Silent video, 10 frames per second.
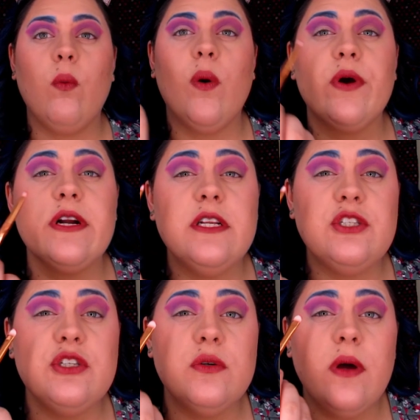what we're gonna
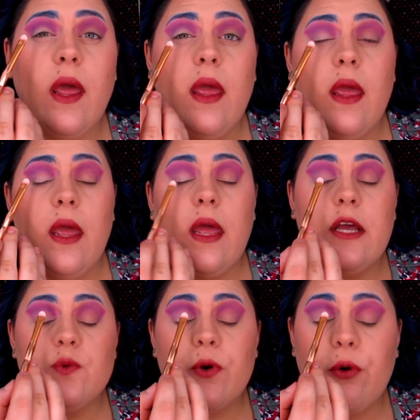do
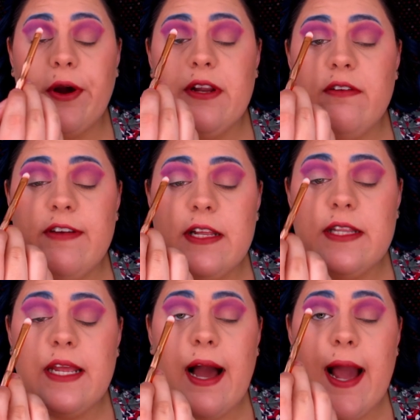is we're going to fill in
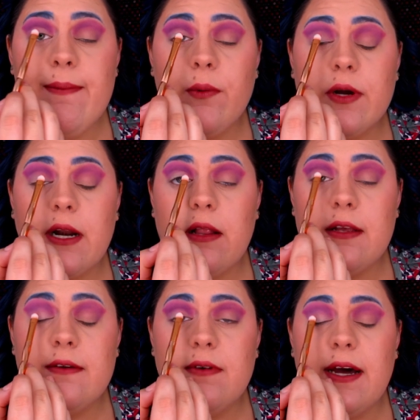the eye, but we're gonna
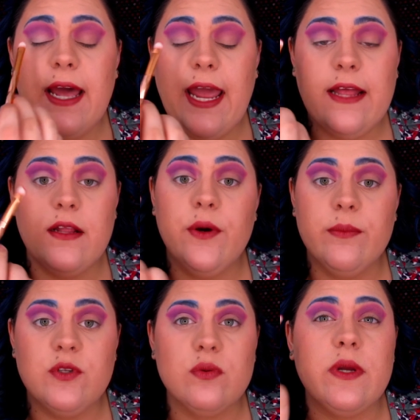leave a halo
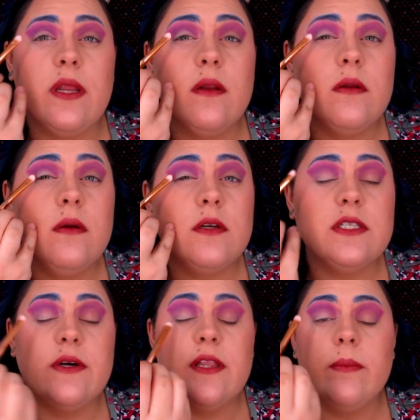in between,
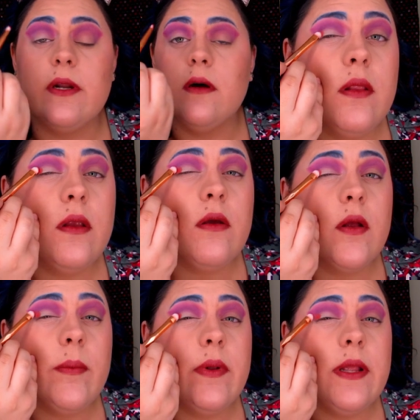so in the middle. And you
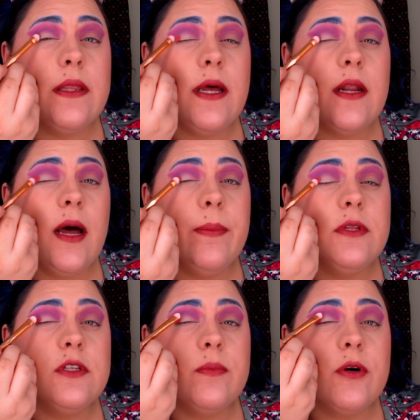can blend that up
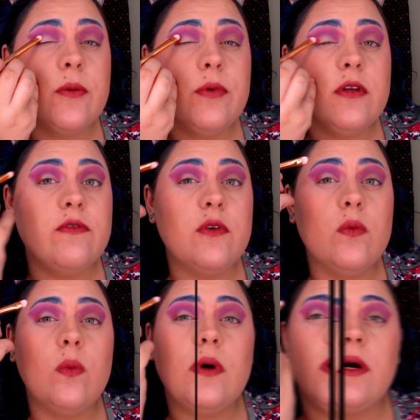into the purple if you
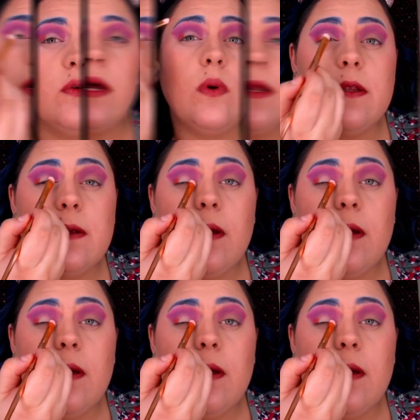want.